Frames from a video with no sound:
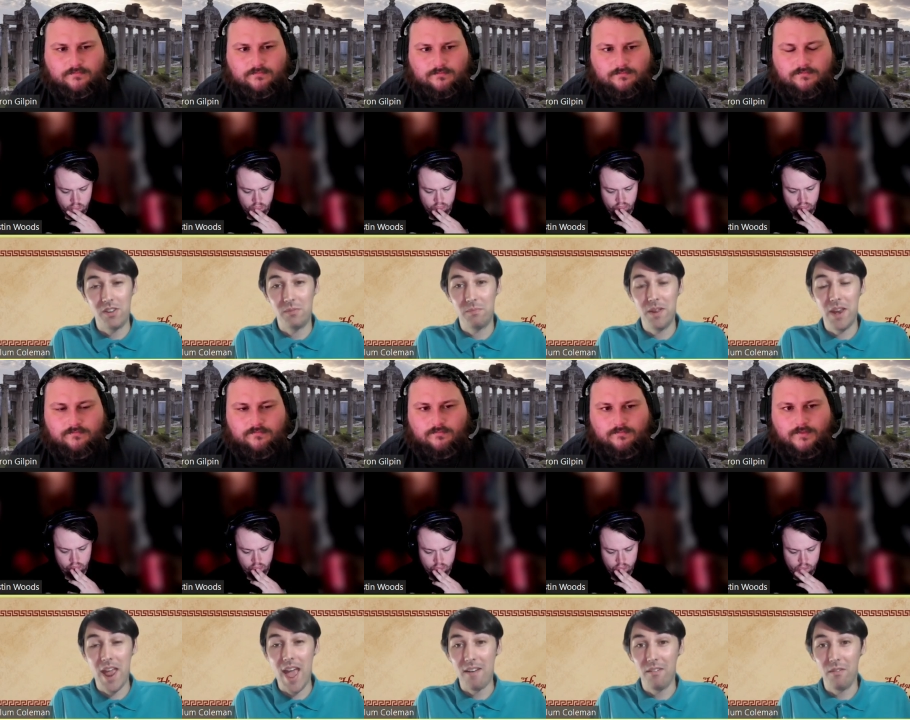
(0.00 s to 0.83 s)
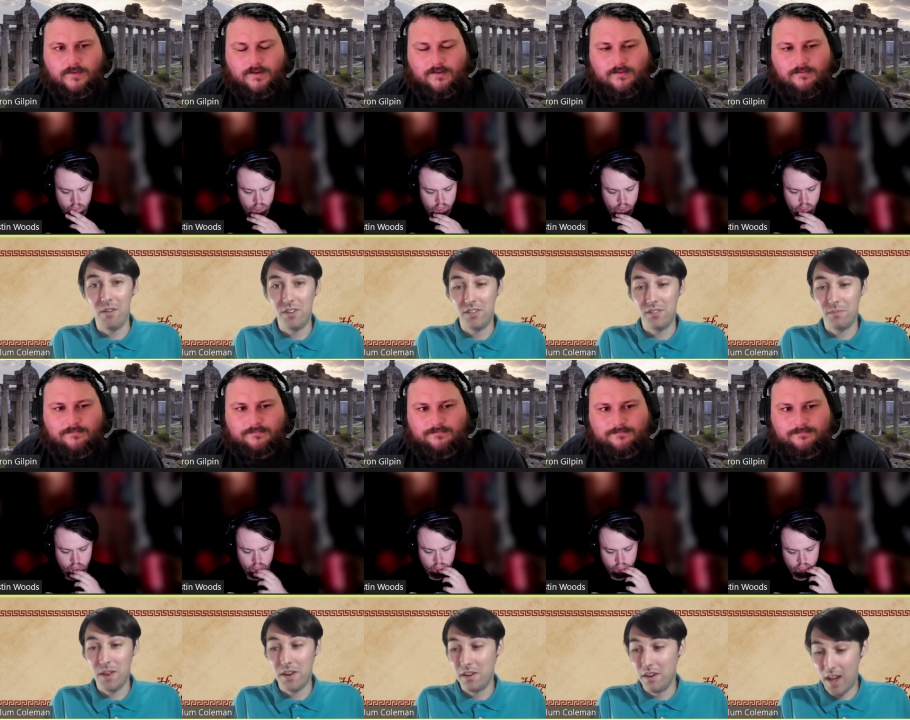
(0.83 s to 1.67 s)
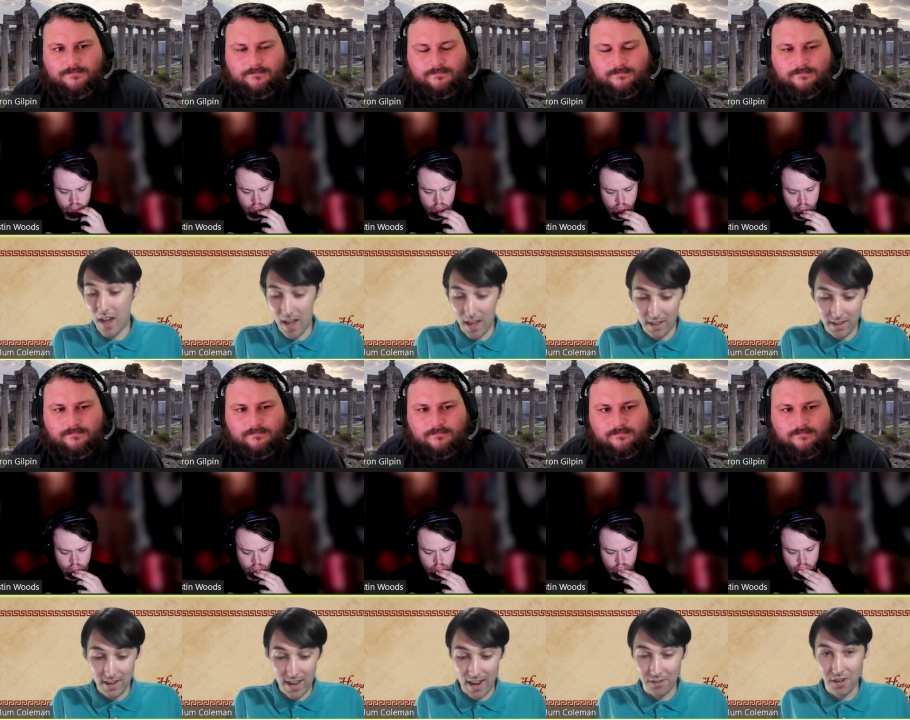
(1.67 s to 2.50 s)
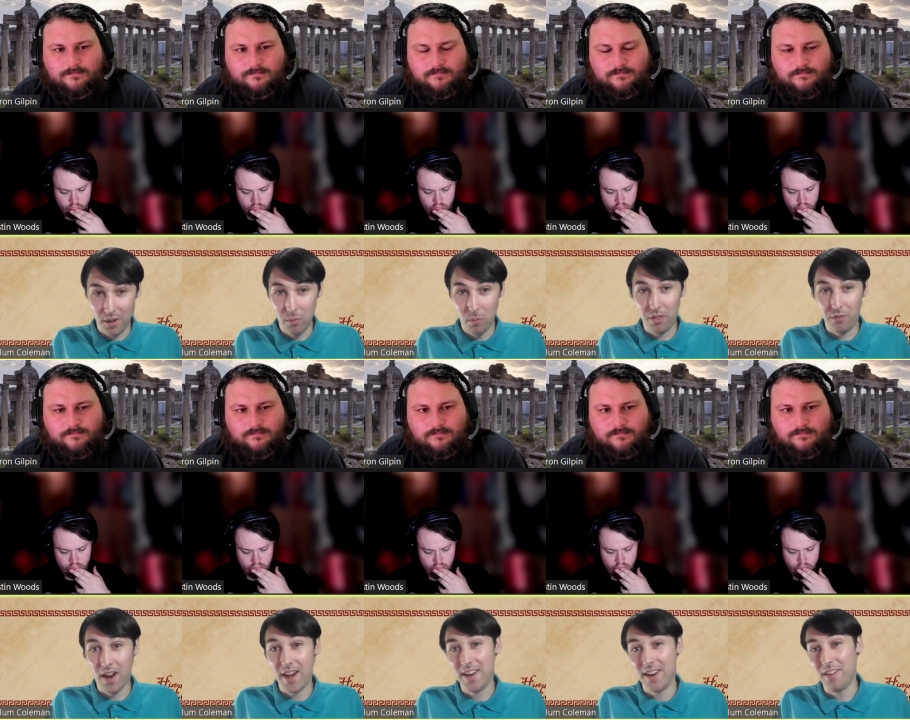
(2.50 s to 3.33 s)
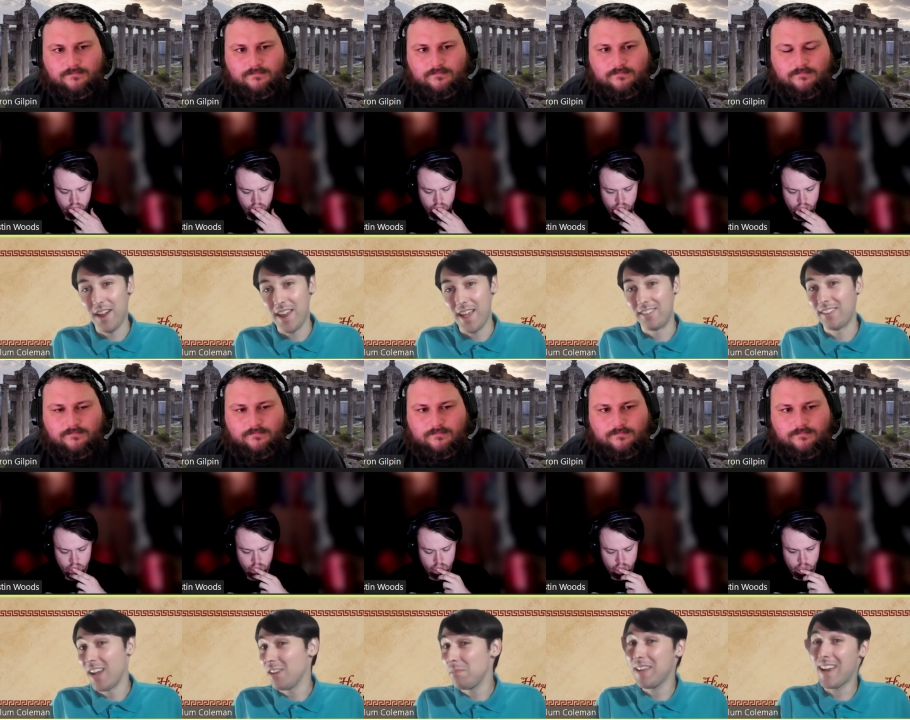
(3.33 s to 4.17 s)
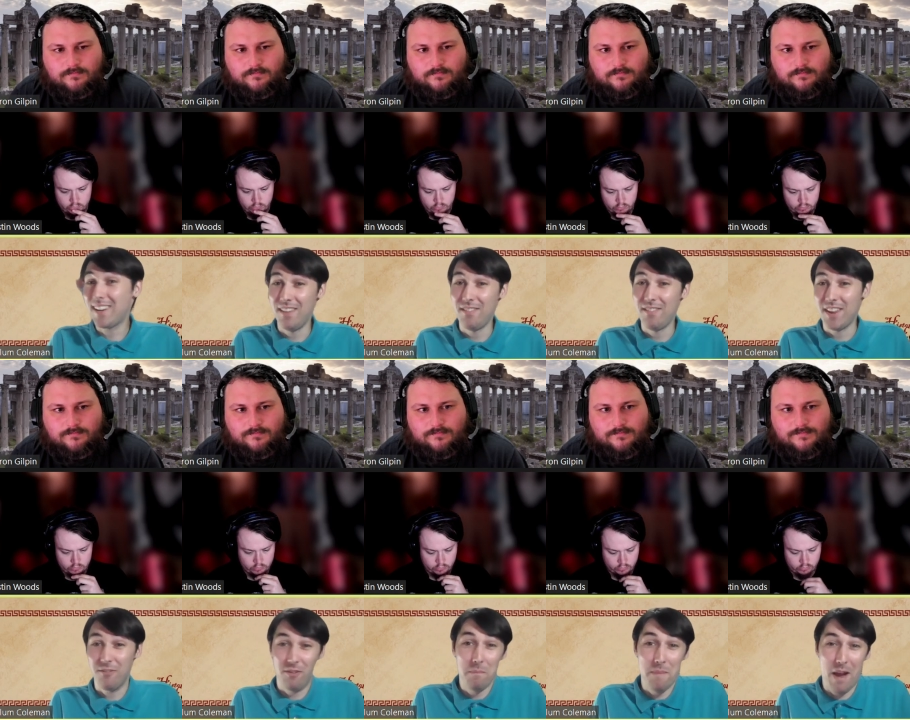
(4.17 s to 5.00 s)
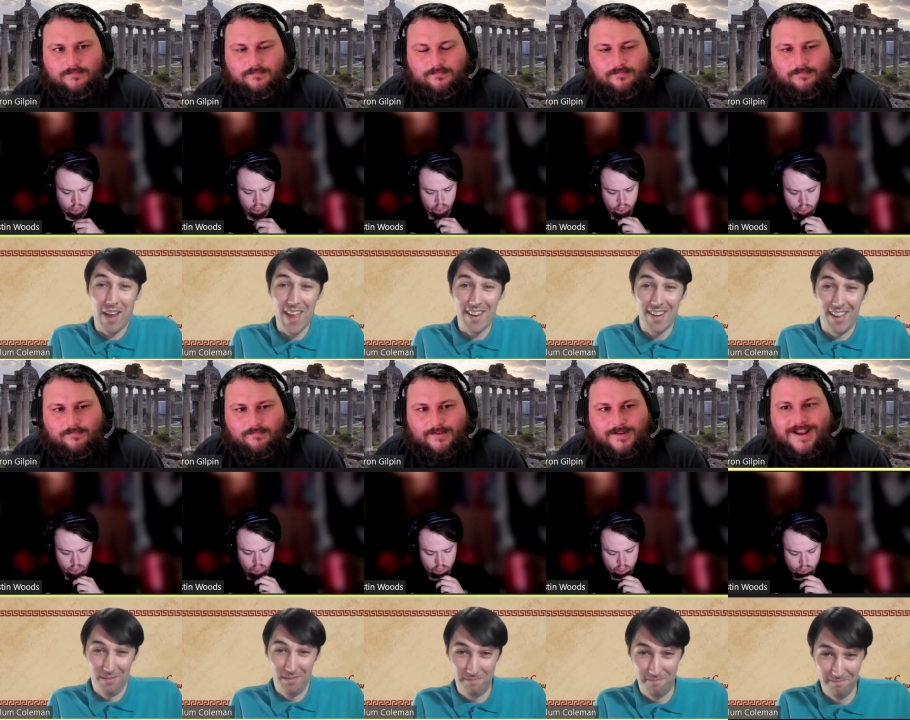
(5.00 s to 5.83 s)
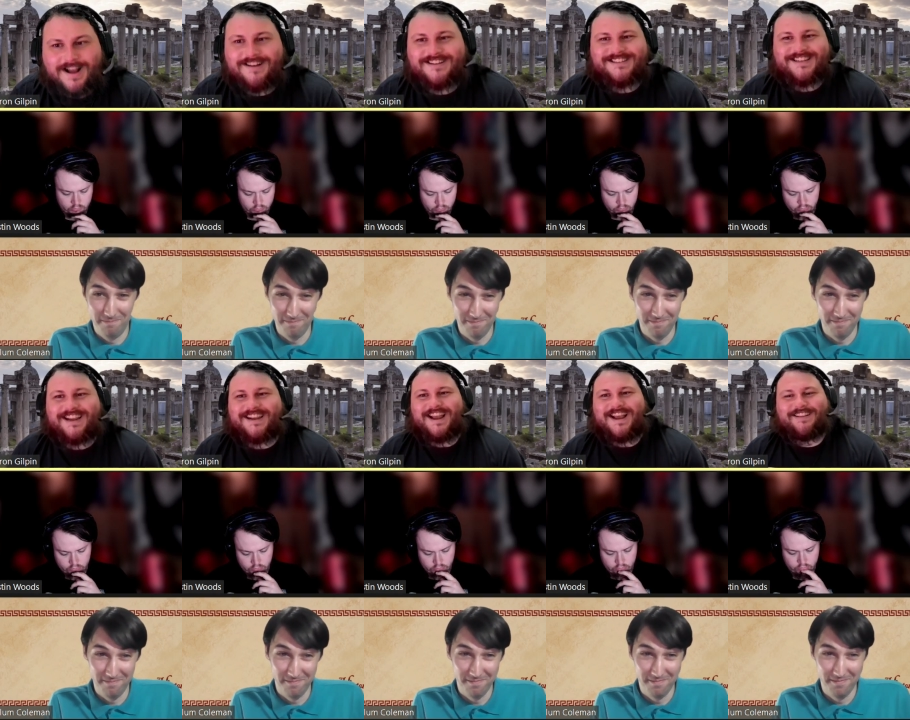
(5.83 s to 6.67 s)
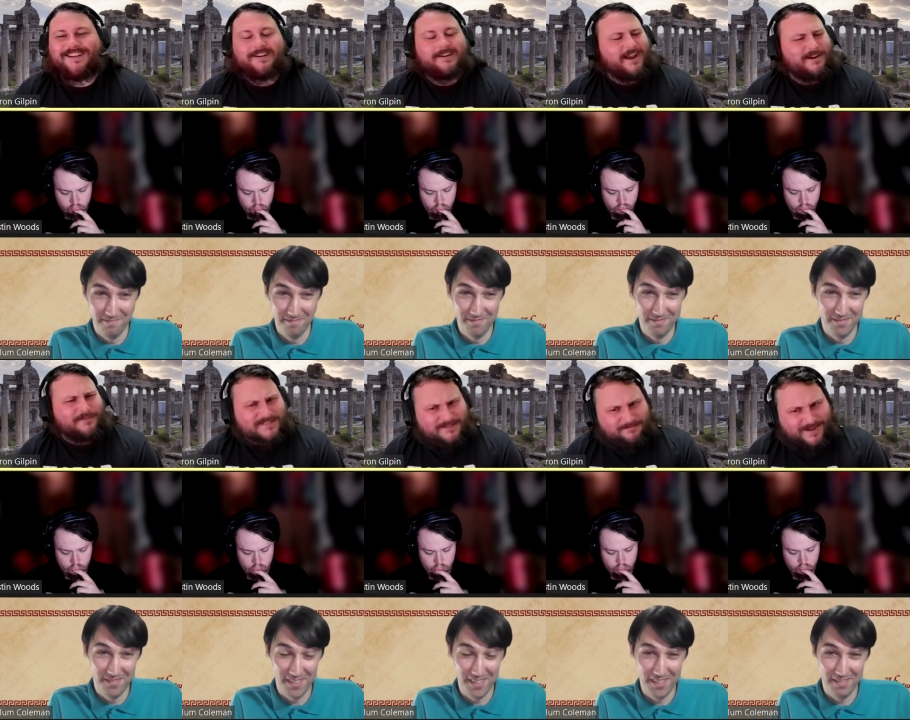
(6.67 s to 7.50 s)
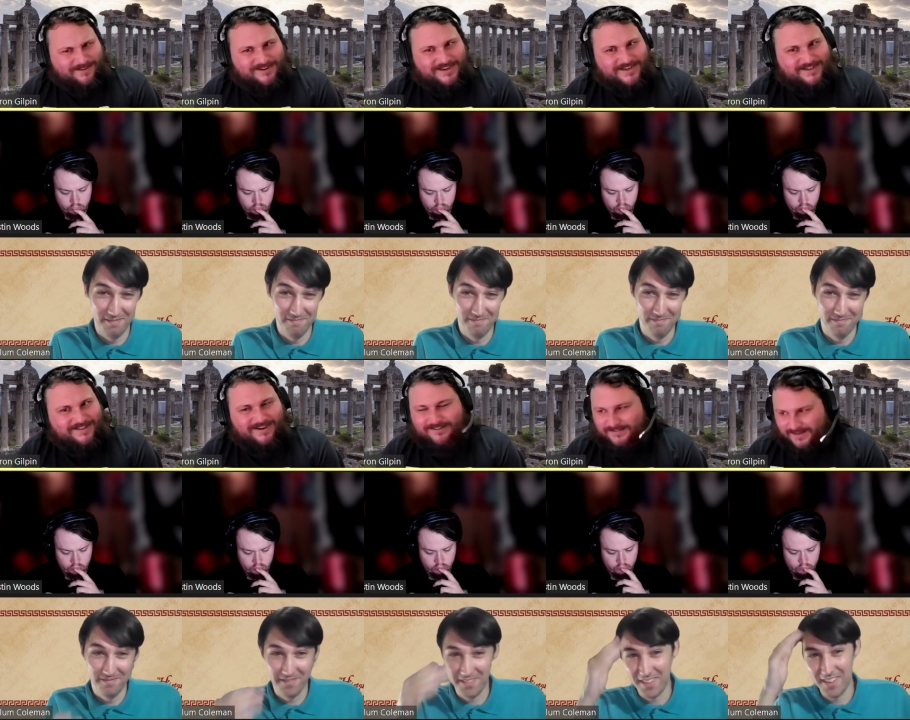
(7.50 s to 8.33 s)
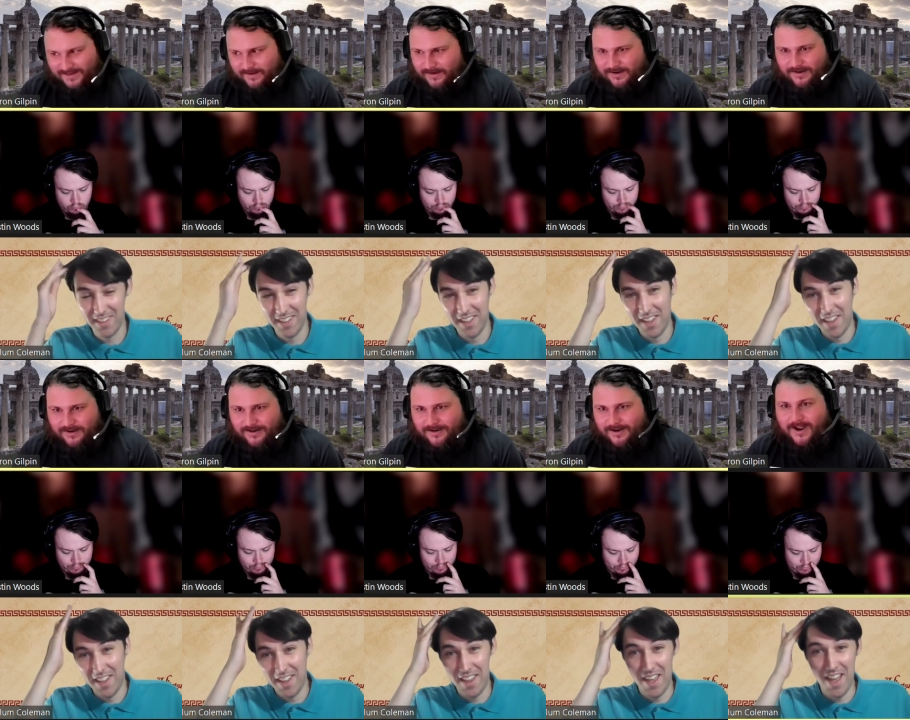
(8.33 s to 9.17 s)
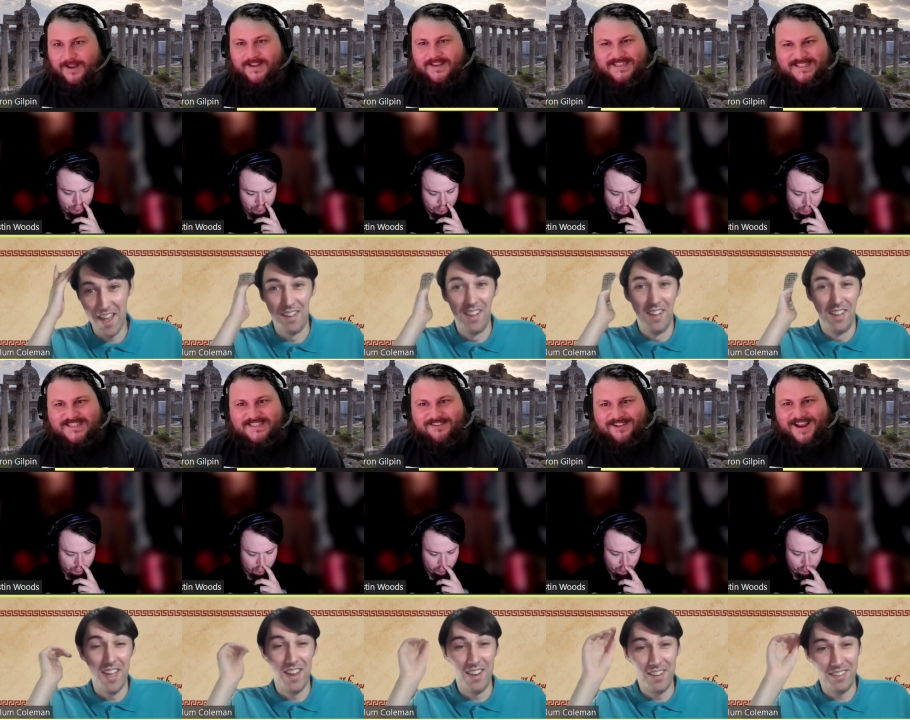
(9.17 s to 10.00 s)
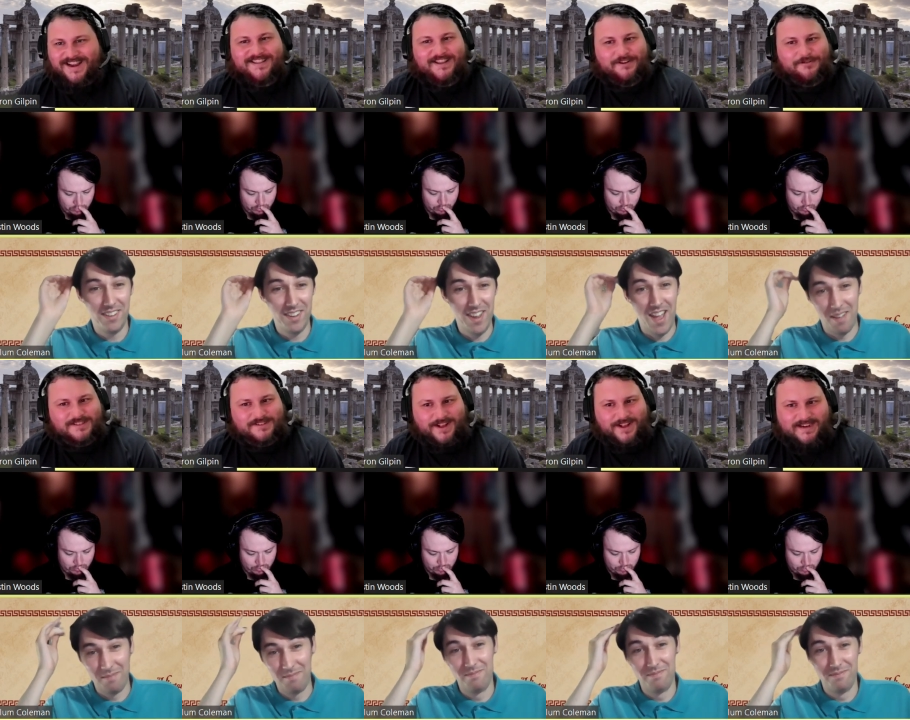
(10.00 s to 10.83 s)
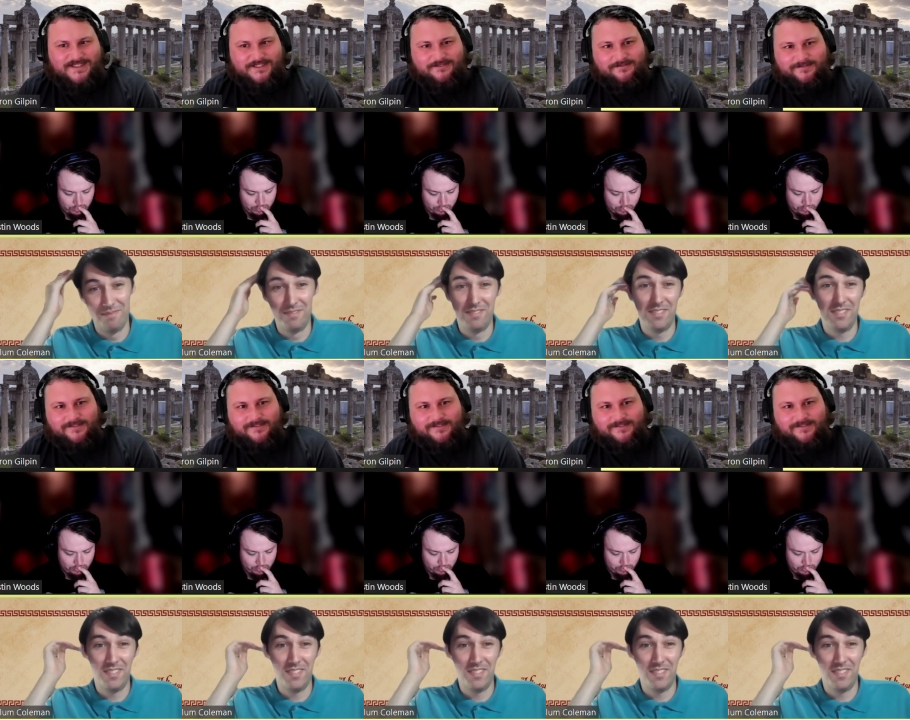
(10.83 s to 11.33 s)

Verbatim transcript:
Speaker 1: has been ha- which has been uh, has number one threat identified as seismic activity from Mount Etna.
Speaker 2: I was say, yeah, like yeah, wasn't Mount Etna there? I was like, yeah, is it still? Is, I didn't yeah. think it was still active.